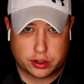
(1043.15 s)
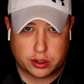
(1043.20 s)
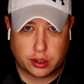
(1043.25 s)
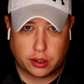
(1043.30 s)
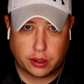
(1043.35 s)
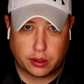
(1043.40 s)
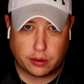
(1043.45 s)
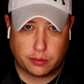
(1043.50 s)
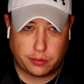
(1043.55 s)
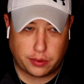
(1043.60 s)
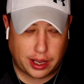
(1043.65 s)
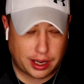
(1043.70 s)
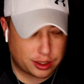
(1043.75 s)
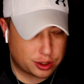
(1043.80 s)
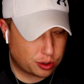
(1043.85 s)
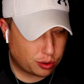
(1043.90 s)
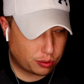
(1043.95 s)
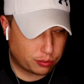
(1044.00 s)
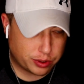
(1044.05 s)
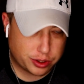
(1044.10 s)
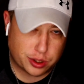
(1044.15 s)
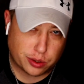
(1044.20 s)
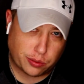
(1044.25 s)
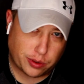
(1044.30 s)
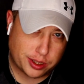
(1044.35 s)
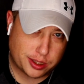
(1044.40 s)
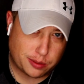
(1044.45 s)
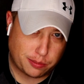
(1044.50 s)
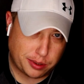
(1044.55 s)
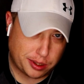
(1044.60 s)
So the actual original
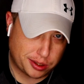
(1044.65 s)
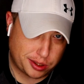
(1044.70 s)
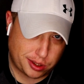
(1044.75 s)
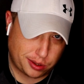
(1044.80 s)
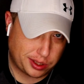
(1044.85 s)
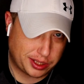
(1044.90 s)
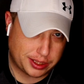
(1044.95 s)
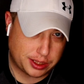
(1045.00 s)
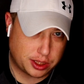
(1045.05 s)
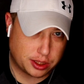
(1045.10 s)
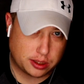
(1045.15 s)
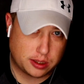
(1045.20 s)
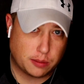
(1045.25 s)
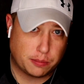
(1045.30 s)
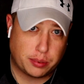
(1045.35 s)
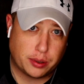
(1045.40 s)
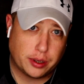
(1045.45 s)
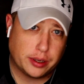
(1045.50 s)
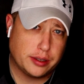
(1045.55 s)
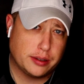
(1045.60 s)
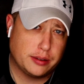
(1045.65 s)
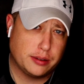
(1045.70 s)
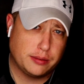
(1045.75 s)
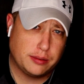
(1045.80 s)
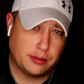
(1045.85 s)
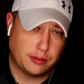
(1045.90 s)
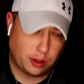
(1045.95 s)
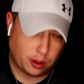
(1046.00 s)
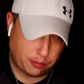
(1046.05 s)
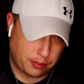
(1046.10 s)
recipe is really just to put
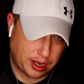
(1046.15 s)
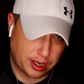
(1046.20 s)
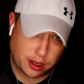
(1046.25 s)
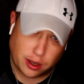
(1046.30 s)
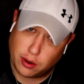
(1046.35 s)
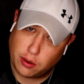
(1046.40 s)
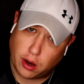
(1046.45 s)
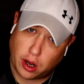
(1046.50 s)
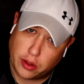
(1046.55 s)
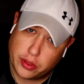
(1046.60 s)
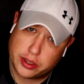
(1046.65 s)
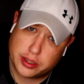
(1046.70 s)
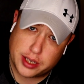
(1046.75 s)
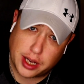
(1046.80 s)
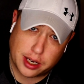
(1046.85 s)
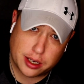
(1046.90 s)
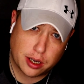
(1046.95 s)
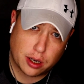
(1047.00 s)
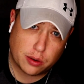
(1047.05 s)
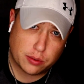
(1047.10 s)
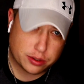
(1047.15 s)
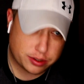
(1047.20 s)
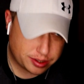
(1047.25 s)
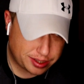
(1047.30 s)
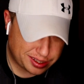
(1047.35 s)
your mango on the taco, which is